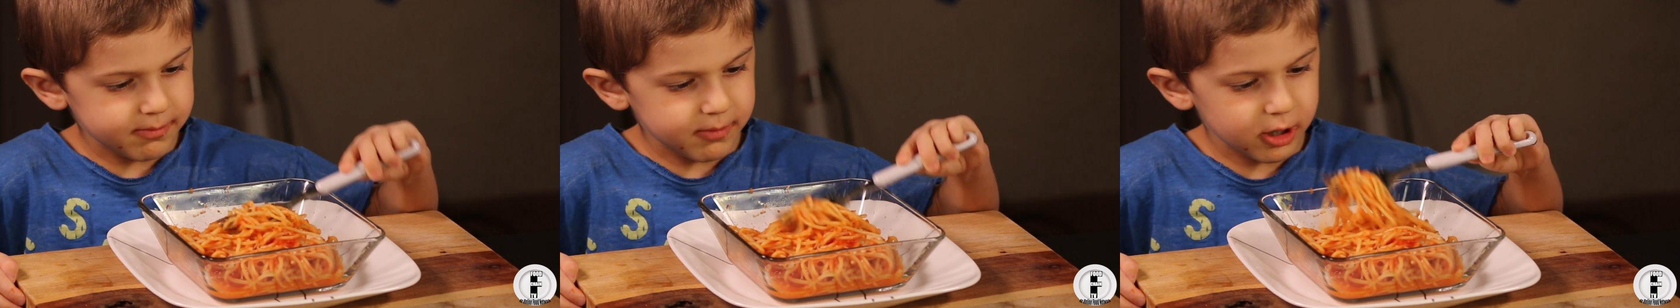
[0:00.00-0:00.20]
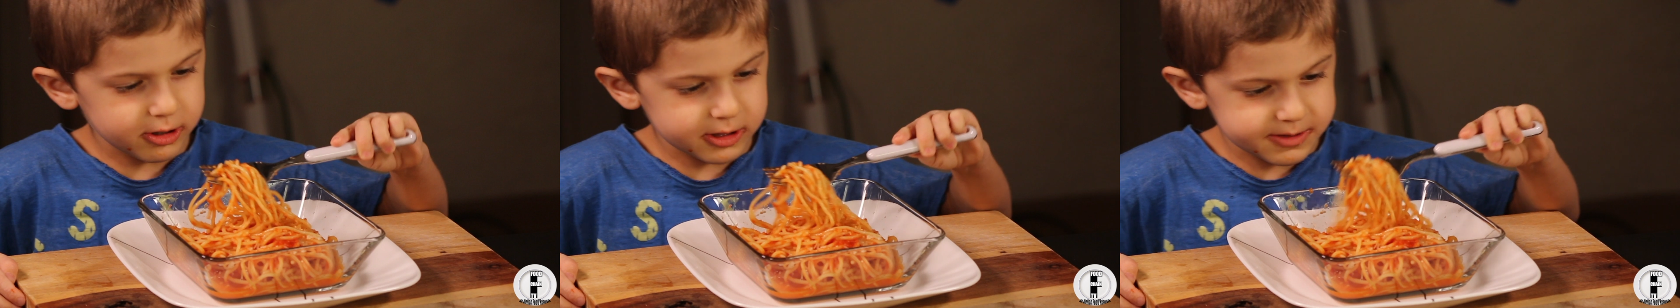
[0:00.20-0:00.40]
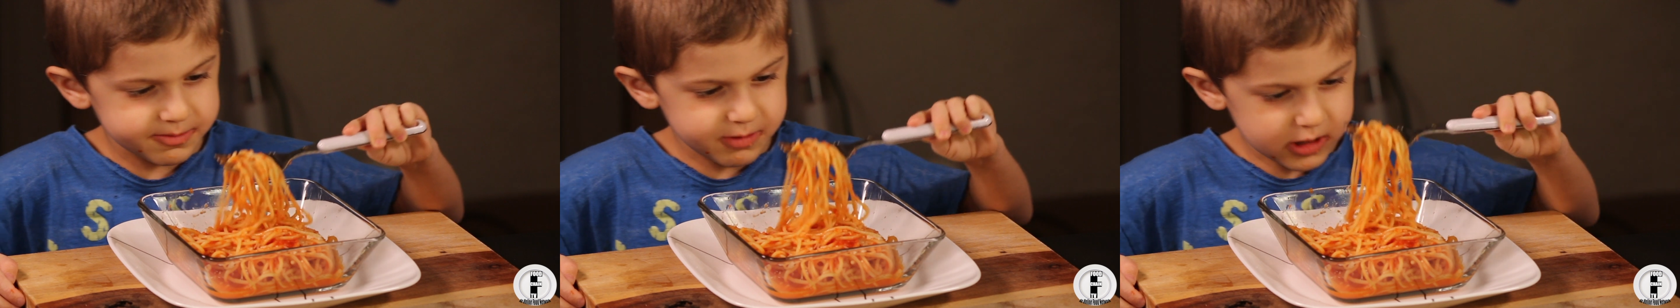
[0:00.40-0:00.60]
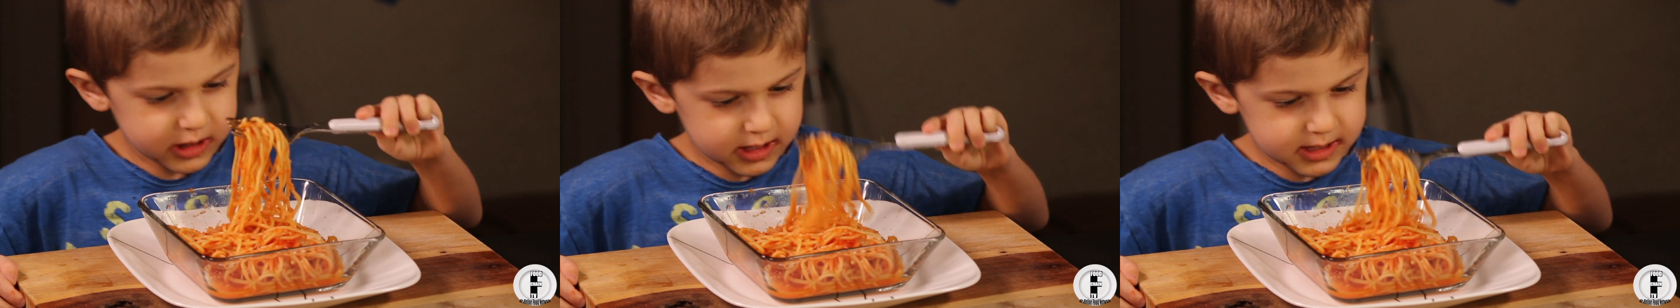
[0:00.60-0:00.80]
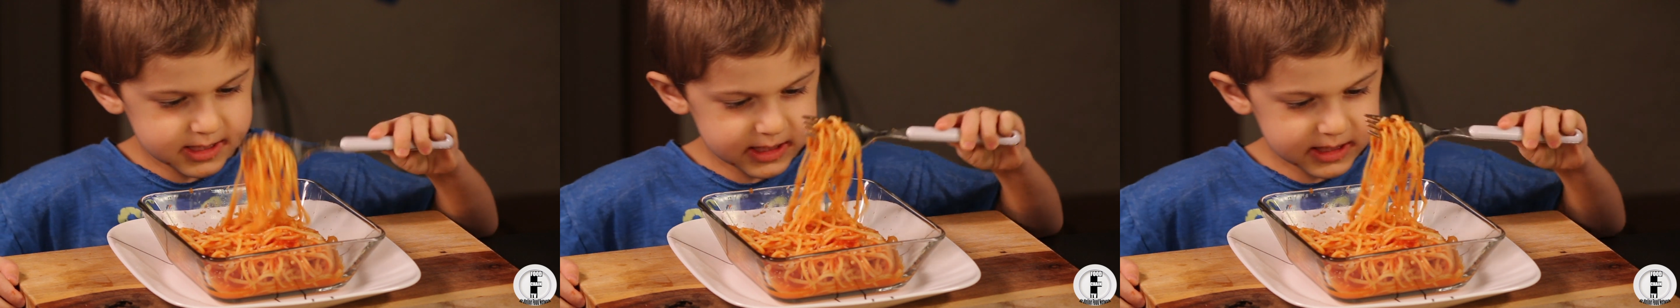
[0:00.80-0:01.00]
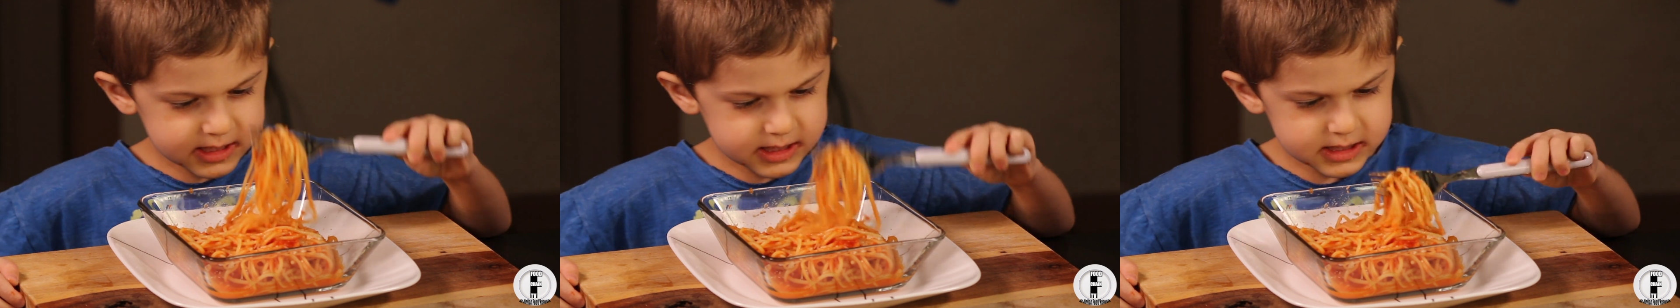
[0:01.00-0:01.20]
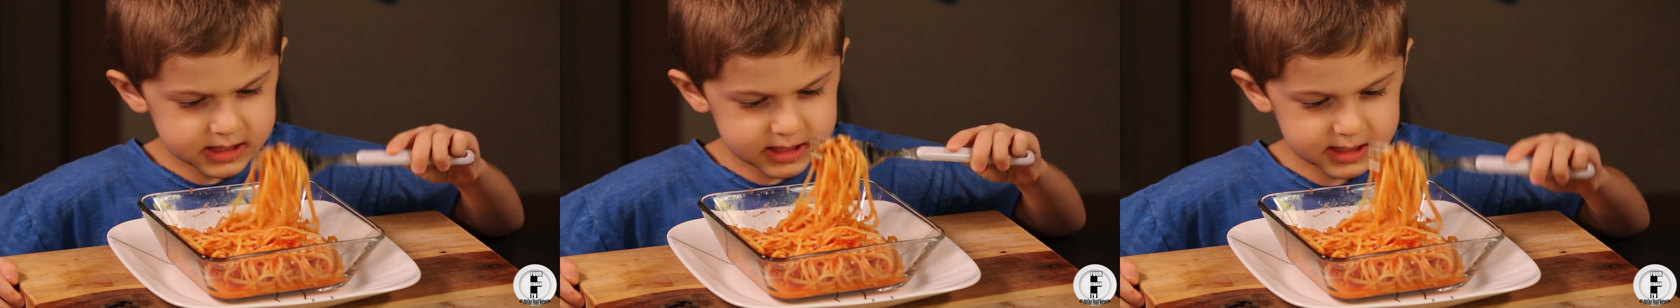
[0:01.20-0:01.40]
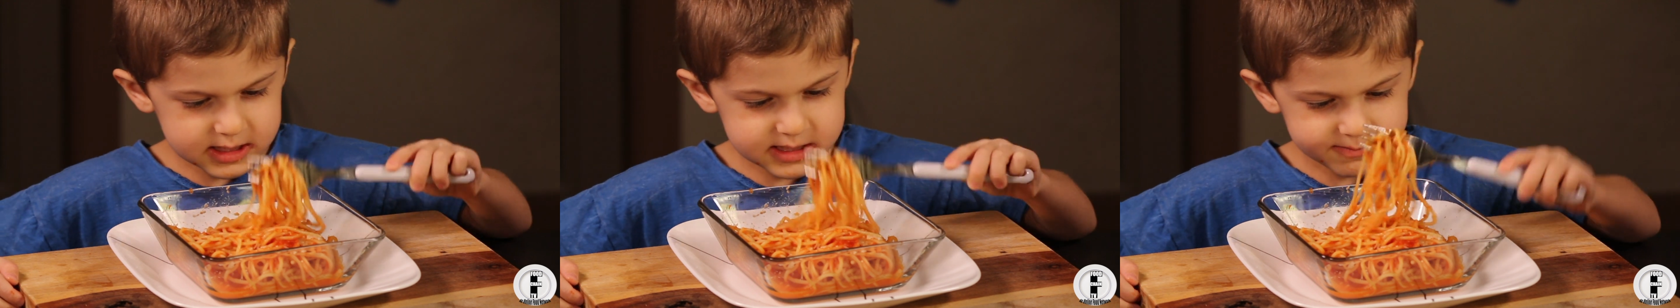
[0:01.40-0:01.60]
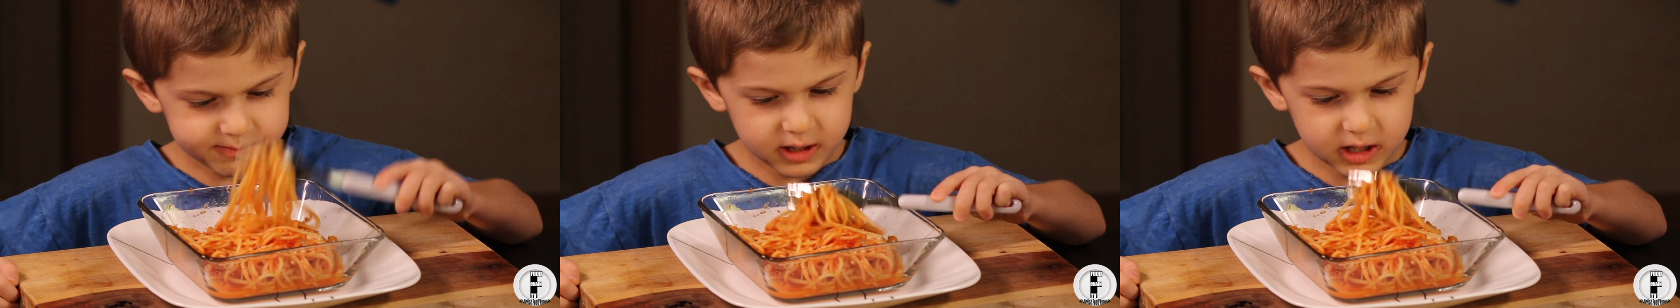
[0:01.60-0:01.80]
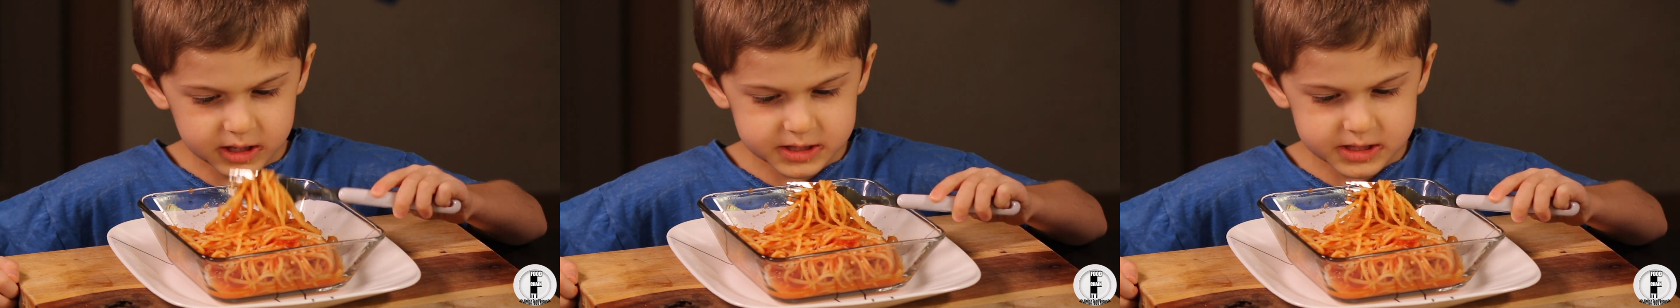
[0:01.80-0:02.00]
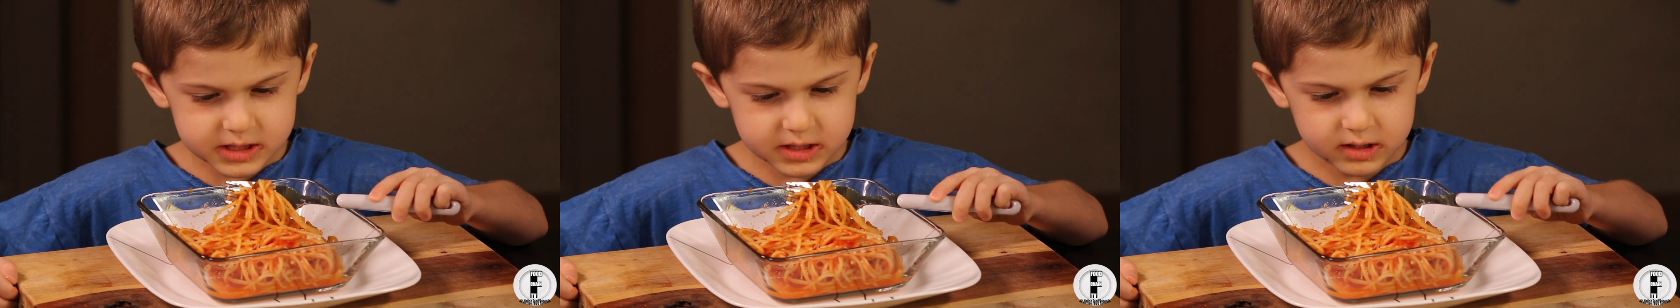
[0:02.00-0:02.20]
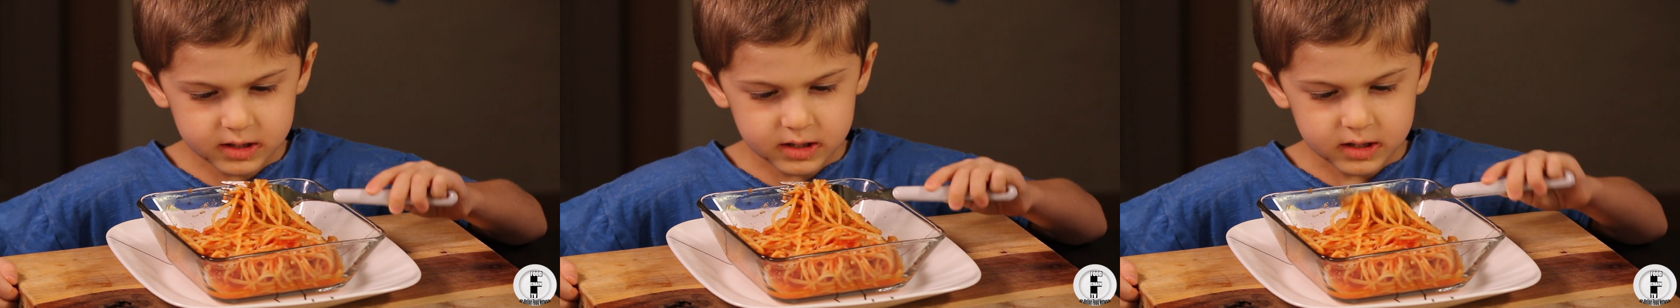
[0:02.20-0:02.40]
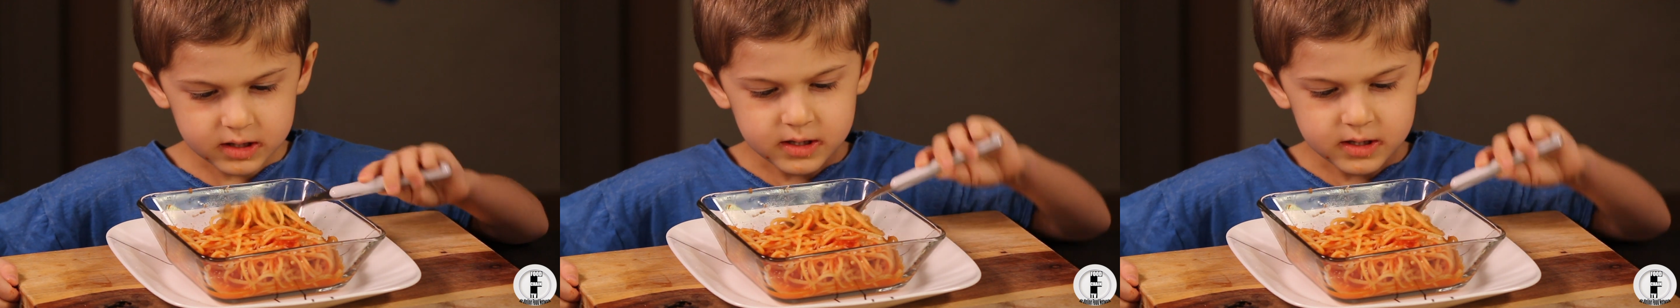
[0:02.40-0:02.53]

most because it's pasta.